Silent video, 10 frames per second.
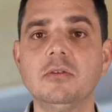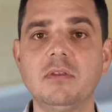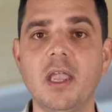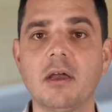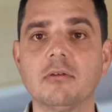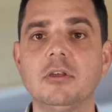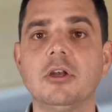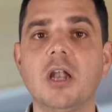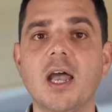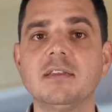down,
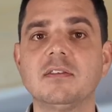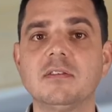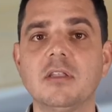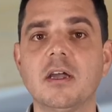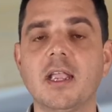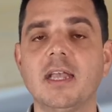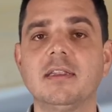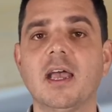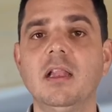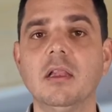you're not stuck at that